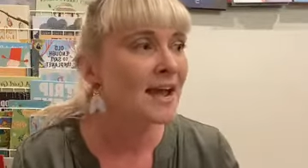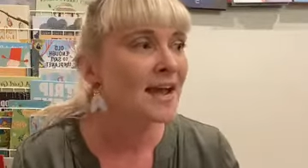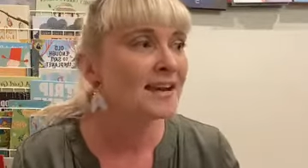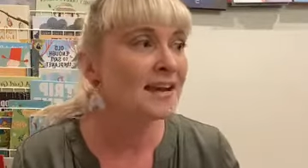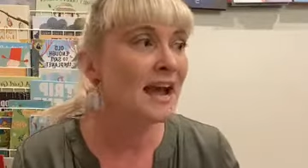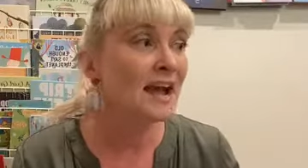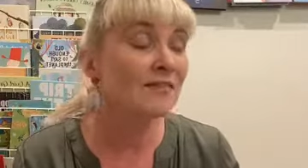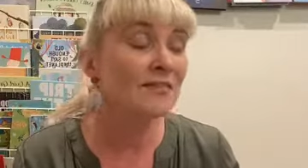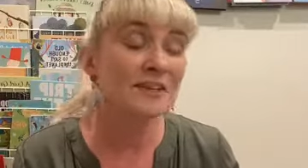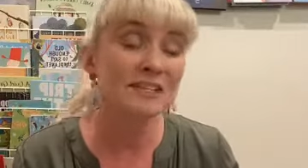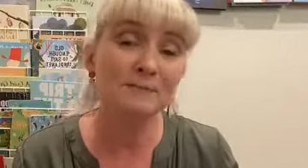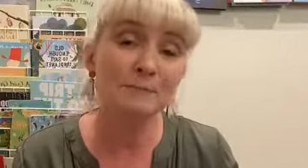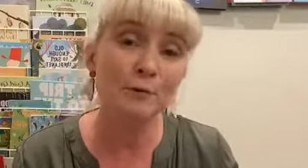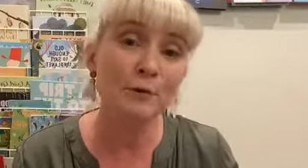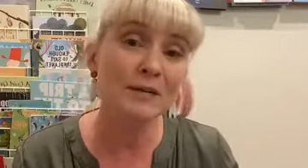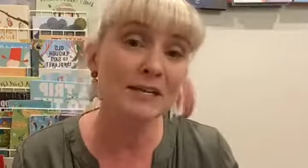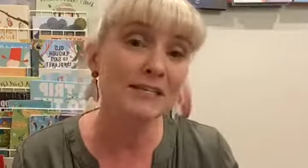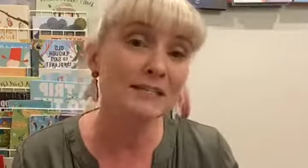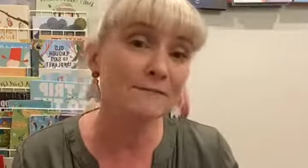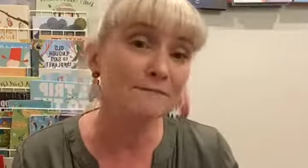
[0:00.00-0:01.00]
Now, this
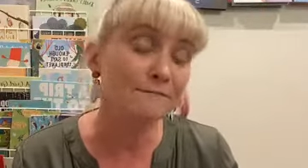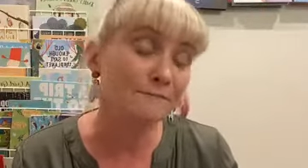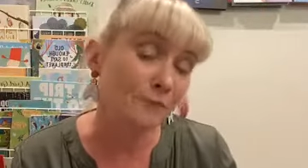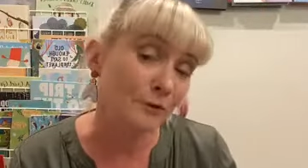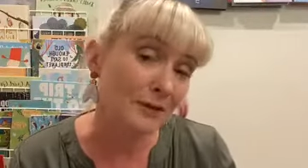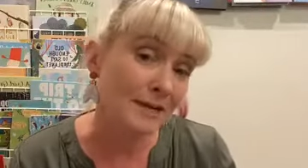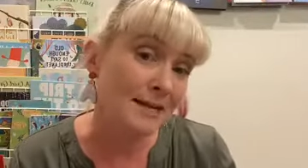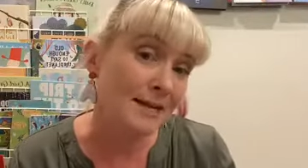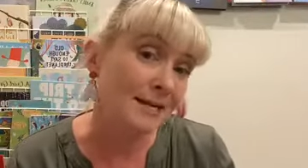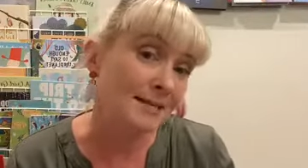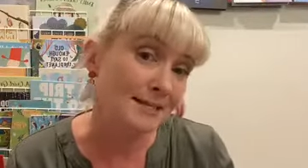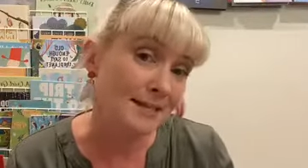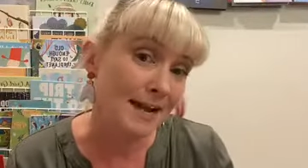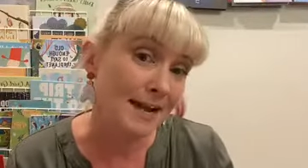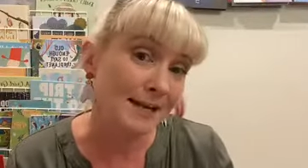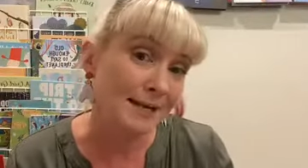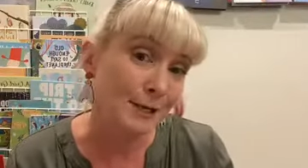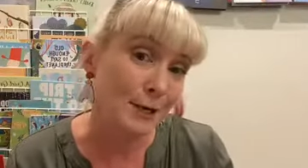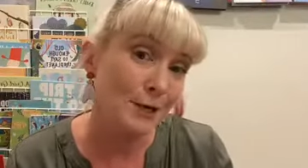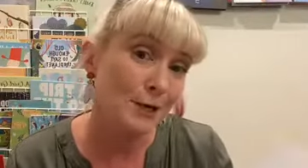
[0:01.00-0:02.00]
book is a free
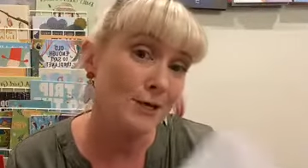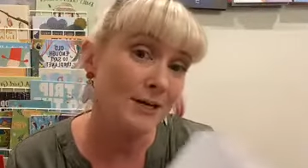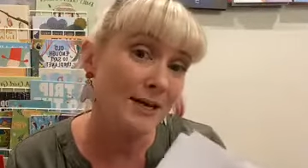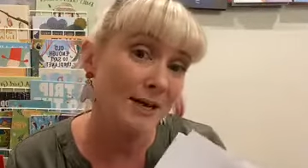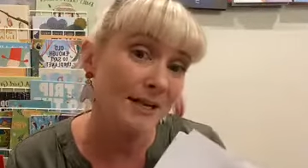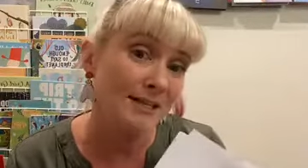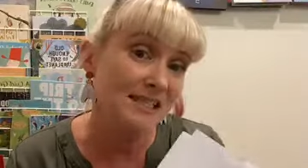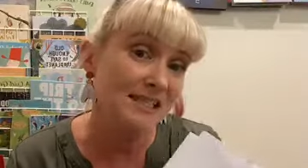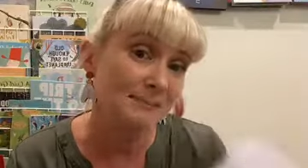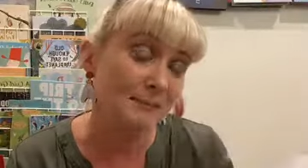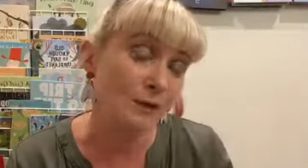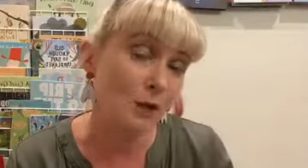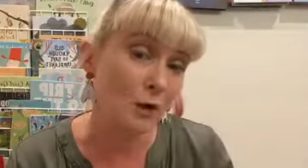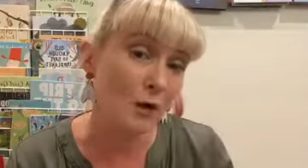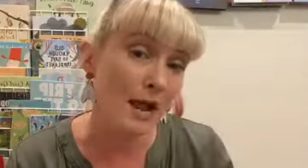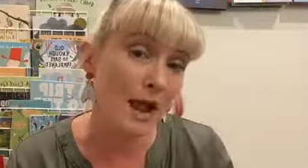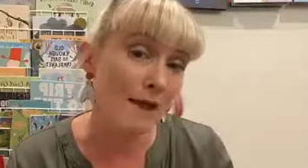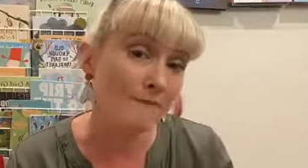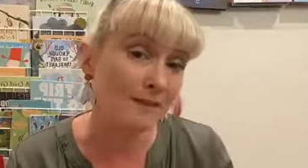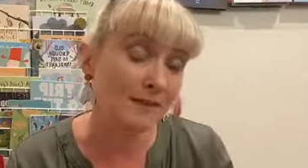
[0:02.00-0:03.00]
download, hence me
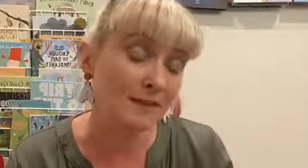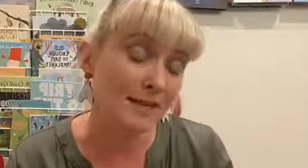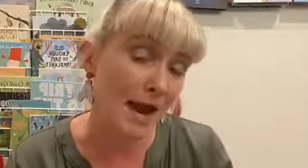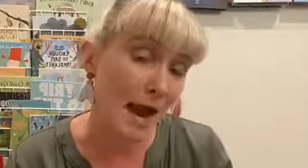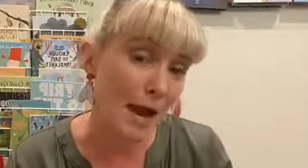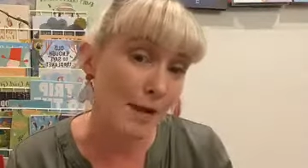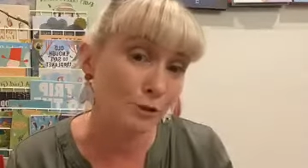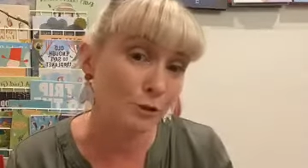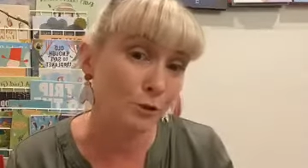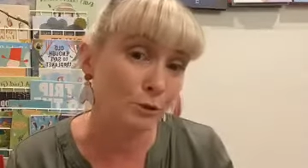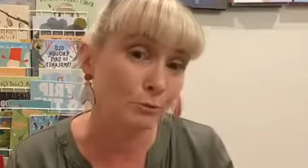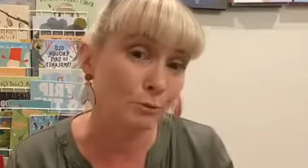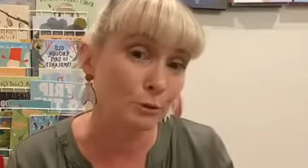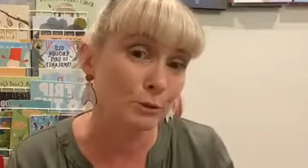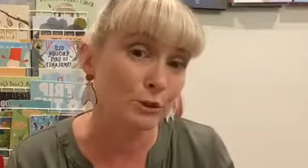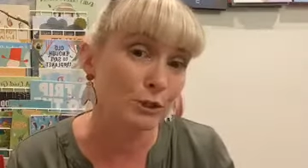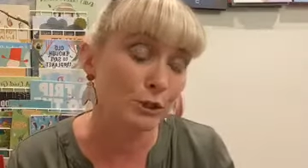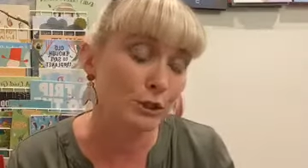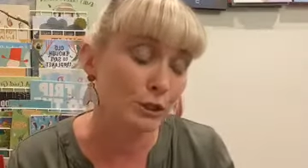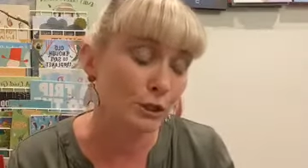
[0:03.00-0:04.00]
not having the actual
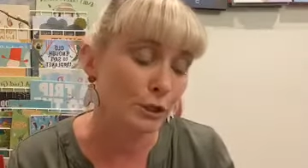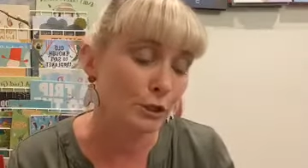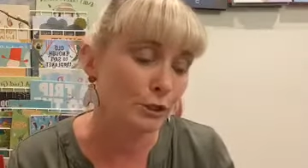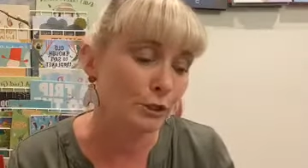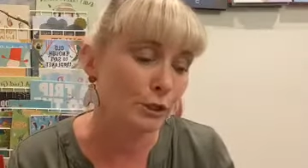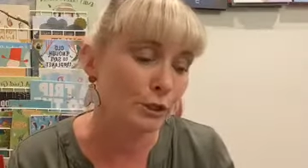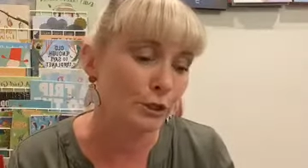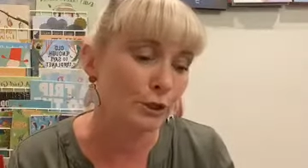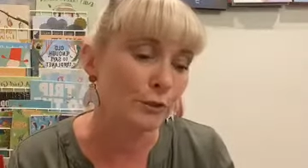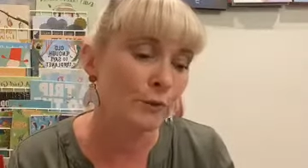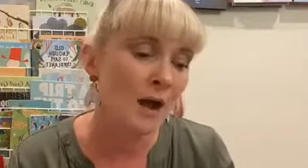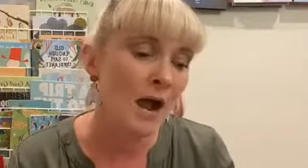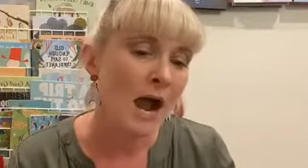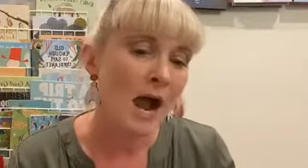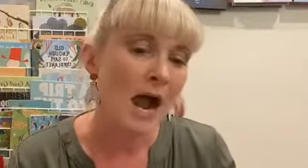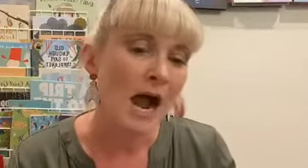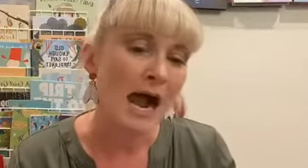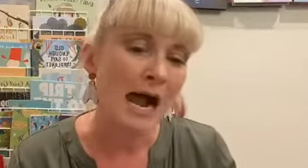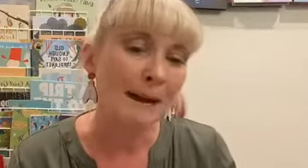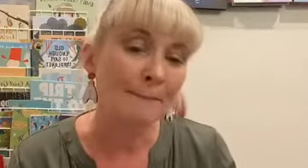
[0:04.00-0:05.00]
book to show you,
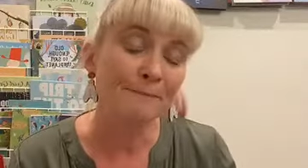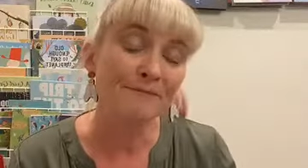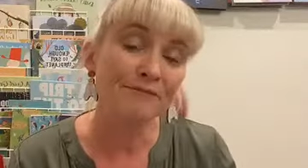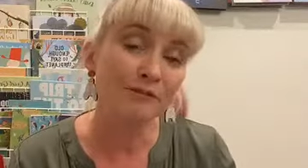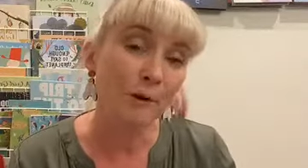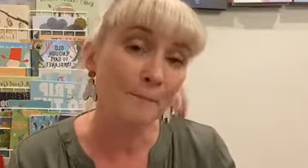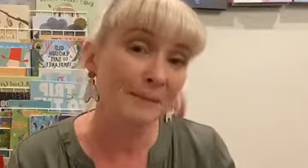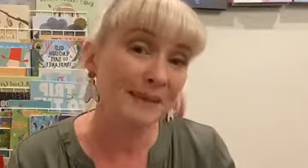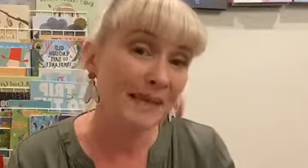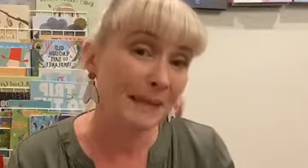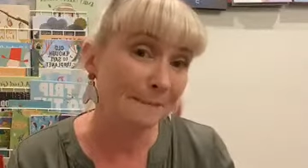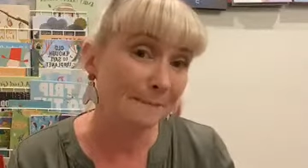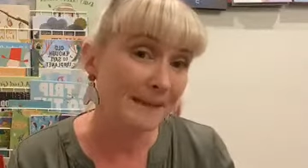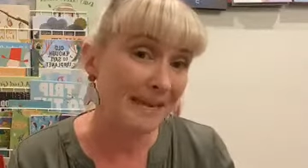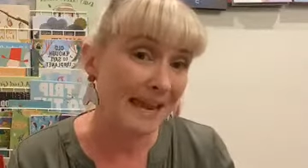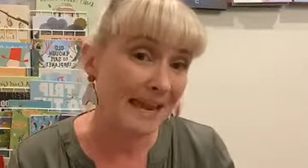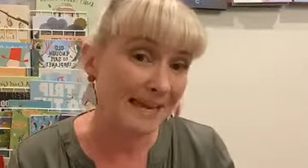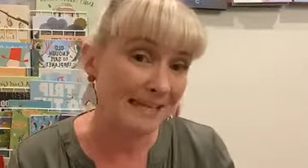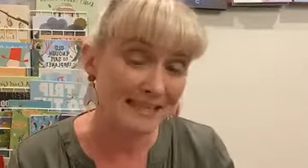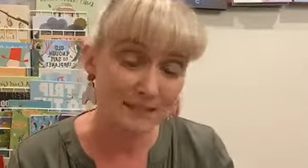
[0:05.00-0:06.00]
from Kim
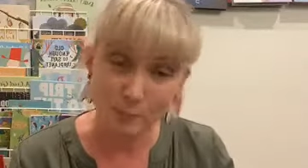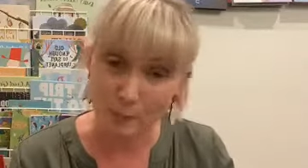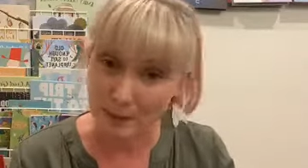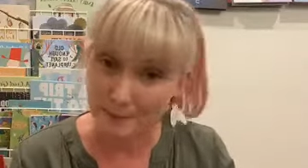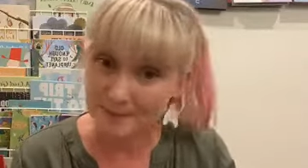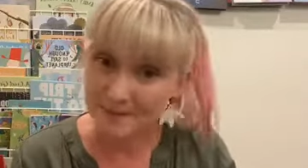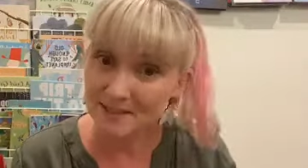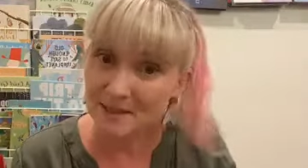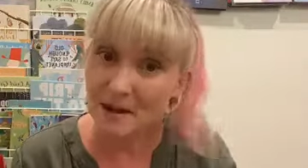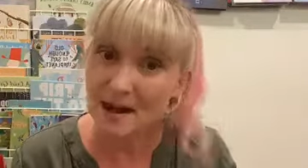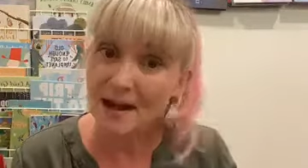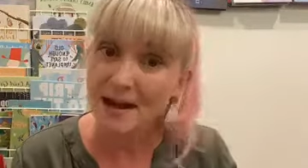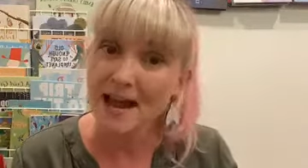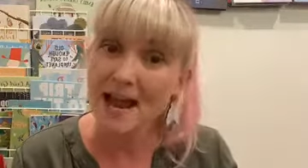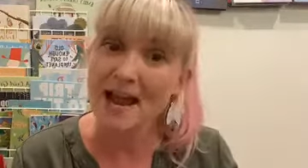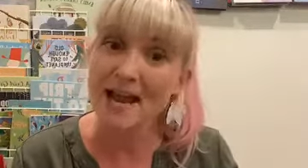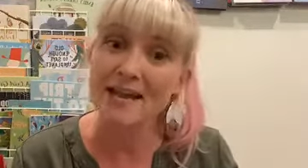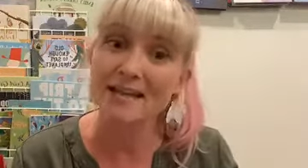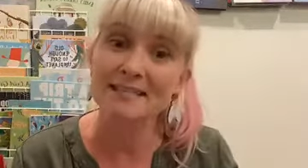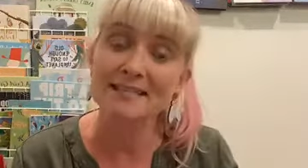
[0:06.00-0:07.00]
Kane's website,
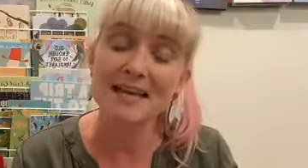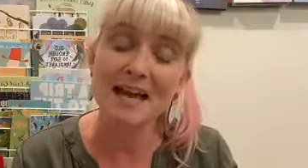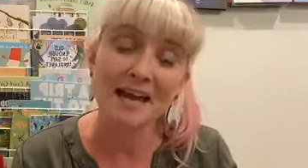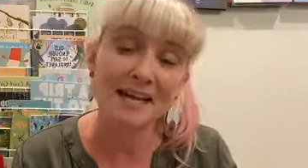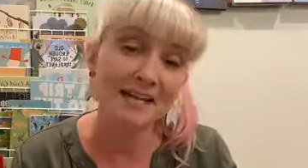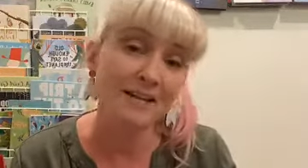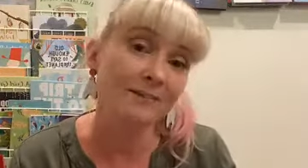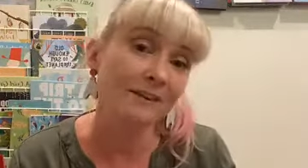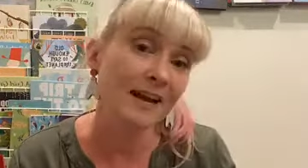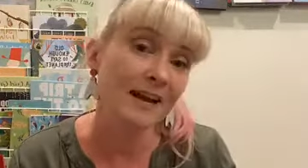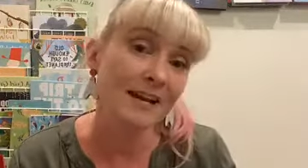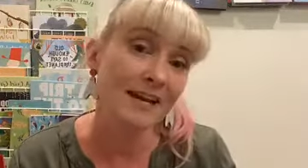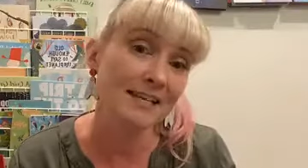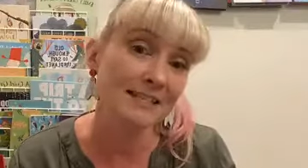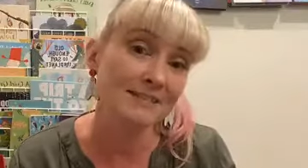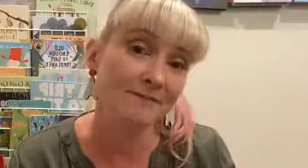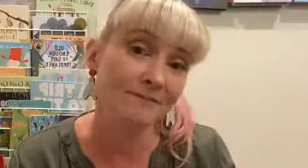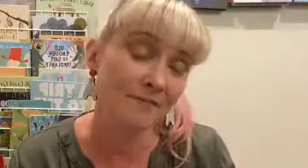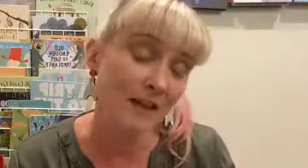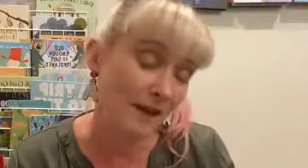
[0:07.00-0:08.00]
and Hardy Grant
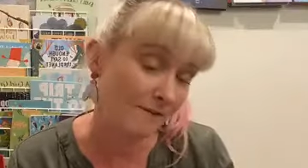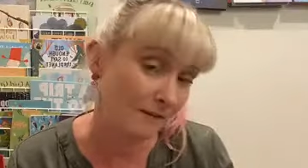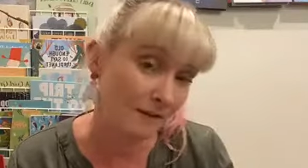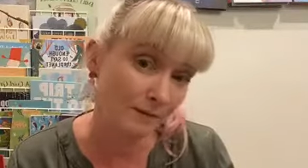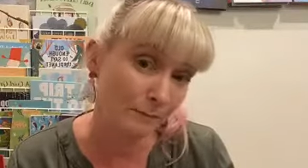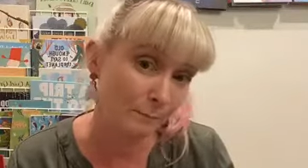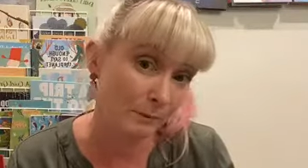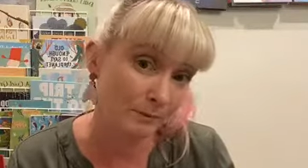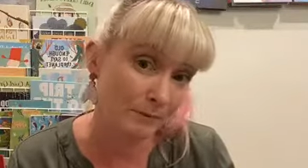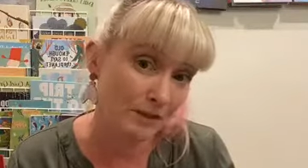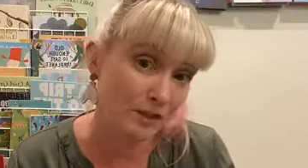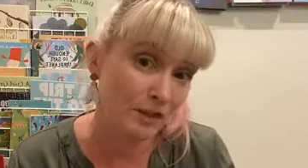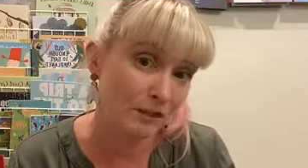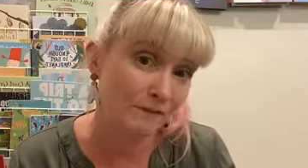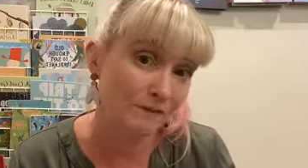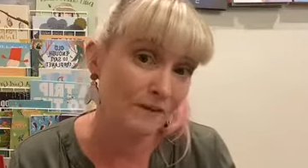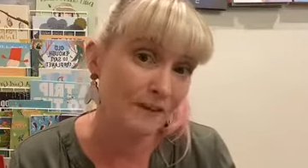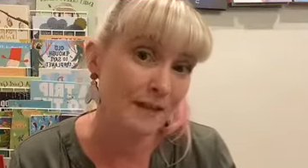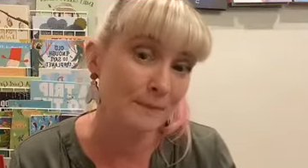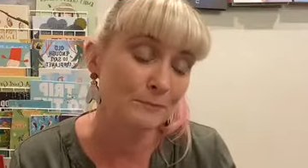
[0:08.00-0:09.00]
have given permission
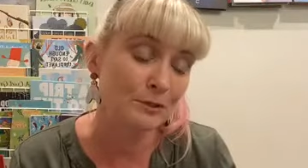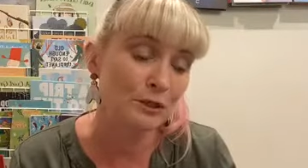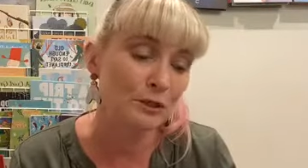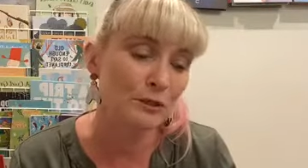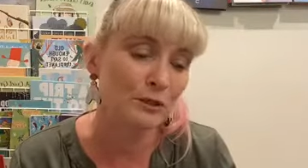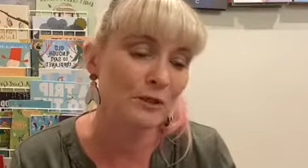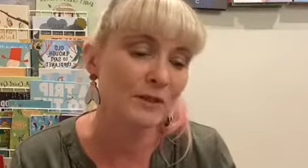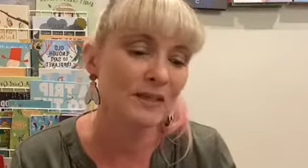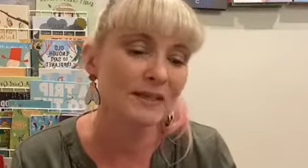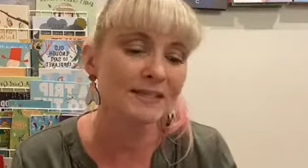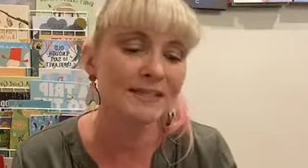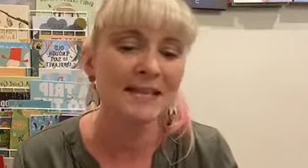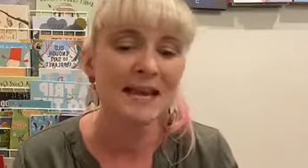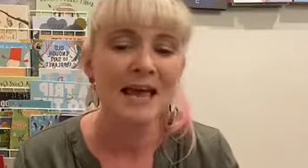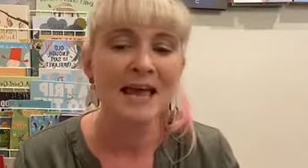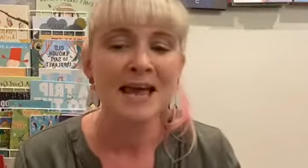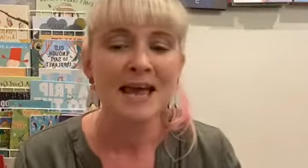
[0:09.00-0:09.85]
for them to do this.